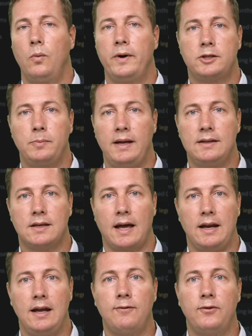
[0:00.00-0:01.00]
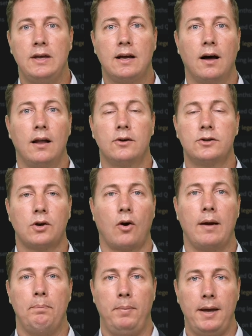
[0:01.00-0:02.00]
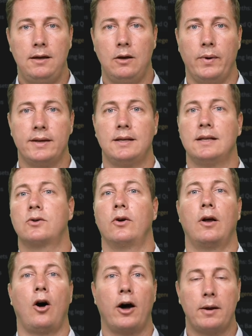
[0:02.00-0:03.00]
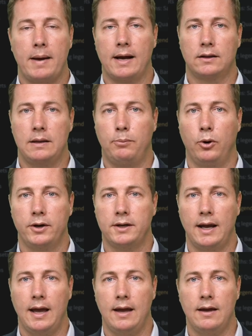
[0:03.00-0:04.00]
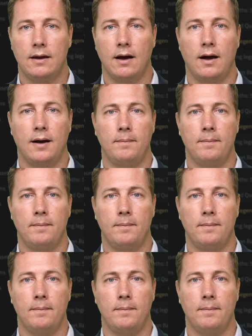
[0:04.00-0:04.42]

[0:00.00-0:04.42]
which means that if the colors are ambiguous, it's going to automatically put a